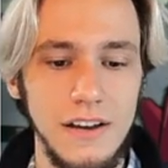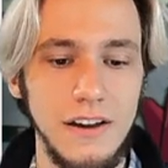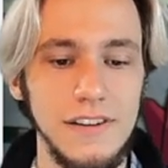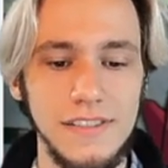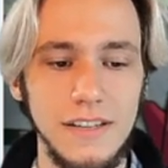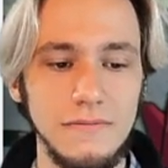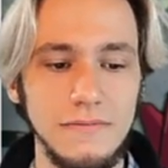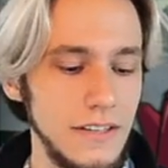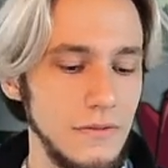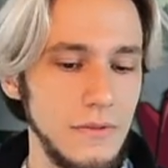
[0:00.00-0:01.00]
honestly,
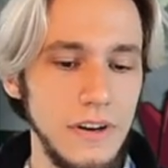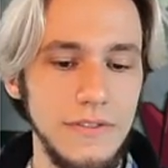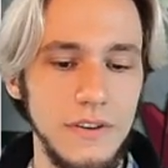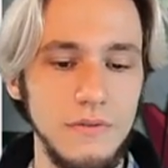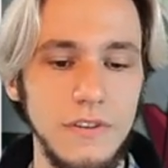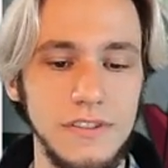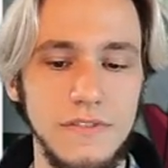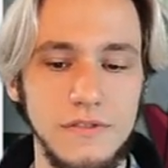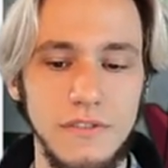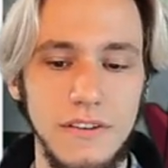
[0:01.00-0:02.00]
one of the coolest
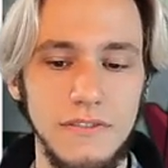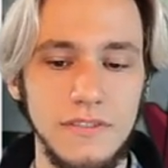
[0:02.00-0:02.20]
feature ever.